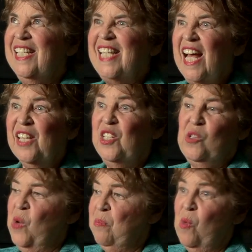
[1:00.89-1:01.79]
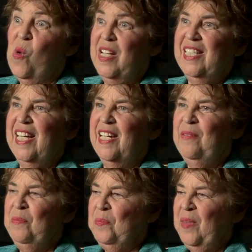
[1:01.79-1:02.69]
tell that one boy said,
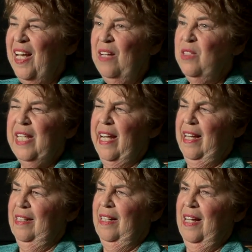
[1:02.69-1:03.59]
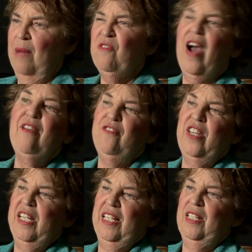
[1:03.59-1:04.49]
he was like, I'm 5
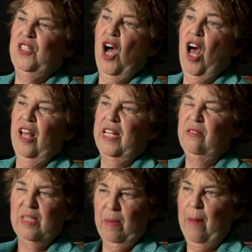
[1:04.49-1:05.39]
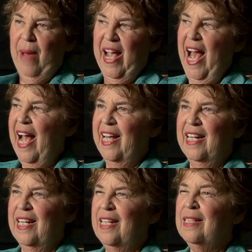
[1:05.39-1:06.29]
feet tall, and he was about my
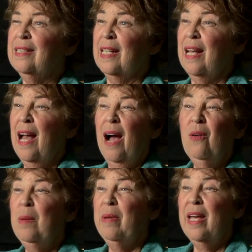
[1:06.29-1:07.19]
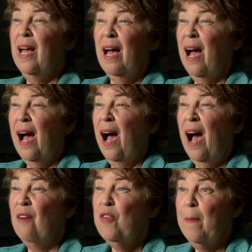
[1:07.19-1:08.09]
height. And he said, I want to be
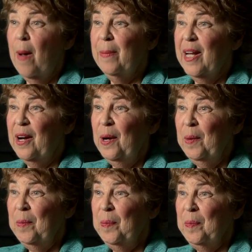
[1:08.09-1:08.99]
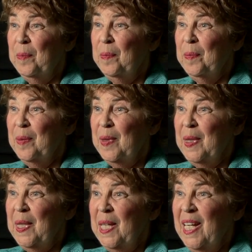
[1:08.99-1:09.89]
a football player.
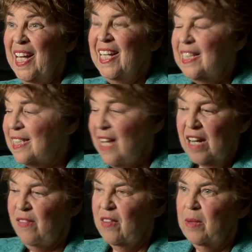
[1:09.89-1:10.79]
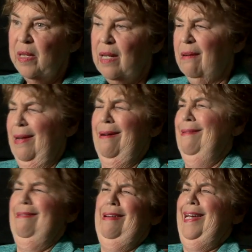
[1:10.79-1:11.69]
And instead of everybody going,
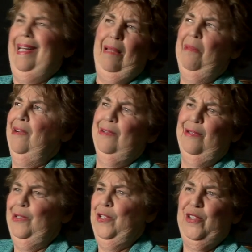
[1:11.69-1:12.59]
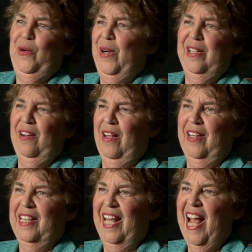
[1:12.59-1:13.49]
are you kidding me, you're too short, and all
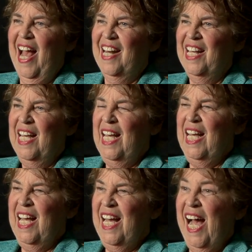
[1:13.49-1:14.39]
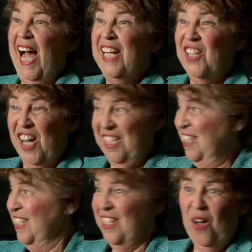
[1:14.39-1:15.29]
like that, I taught
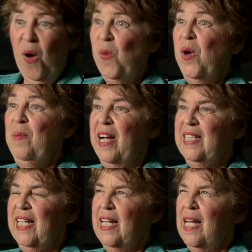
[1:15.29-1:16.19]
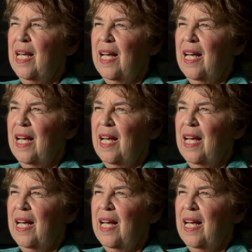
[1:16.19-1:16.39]
the whole room. I said,